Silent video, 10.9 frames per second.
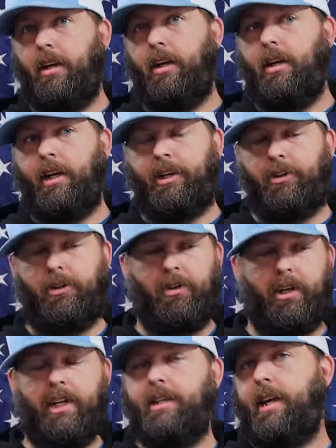uh, in
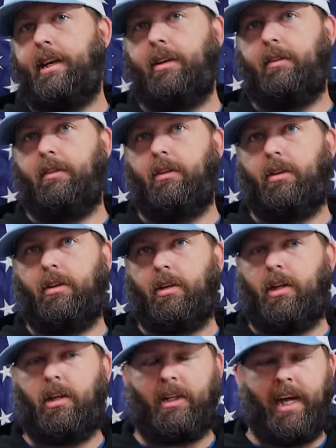your intake sure.
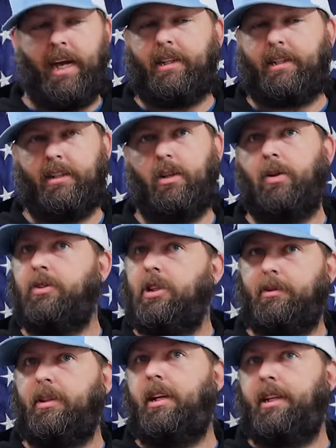uh, gasket or
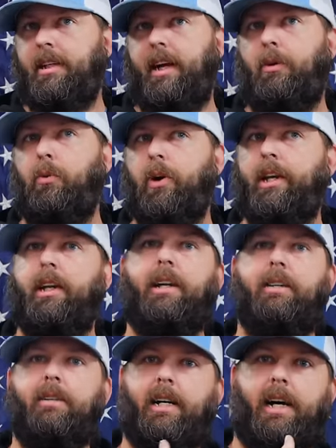something like mm-hmm. that. We
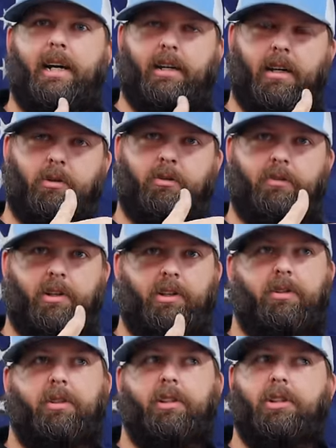need to diagnose
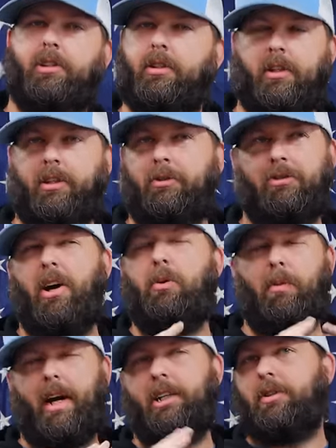further than just look. There's no
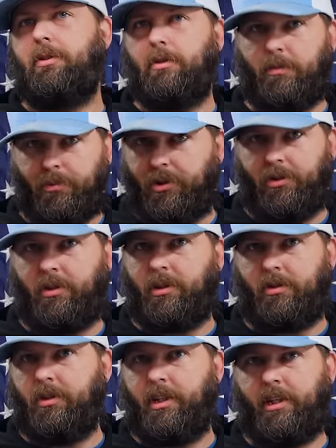magical computer that's
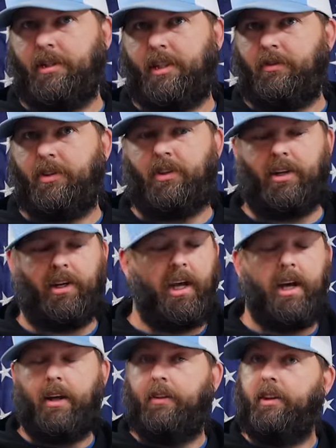going to mm-hmm. tell us mm-hmm. everything.
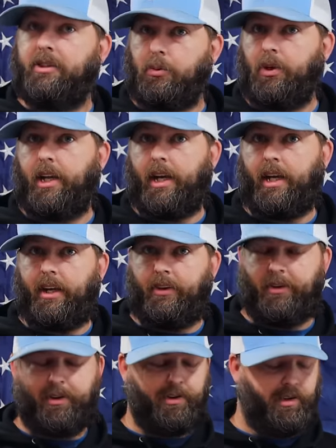This one ain't
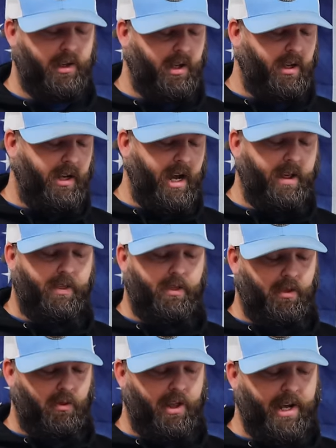either. And
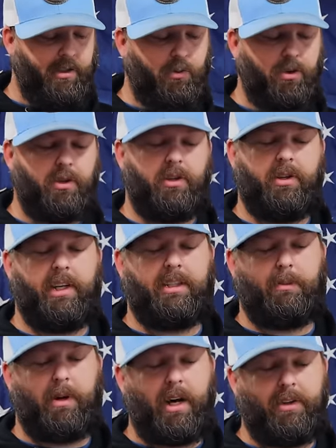that's one of the things
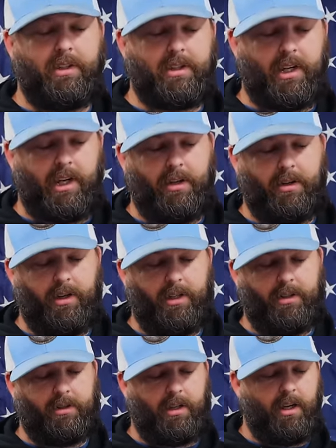about this scanner
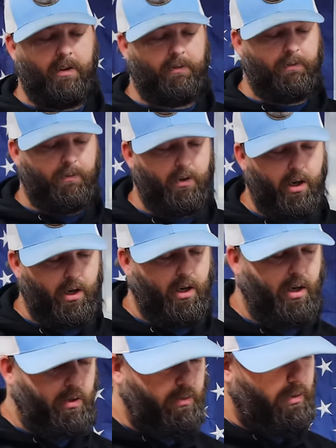is if uh,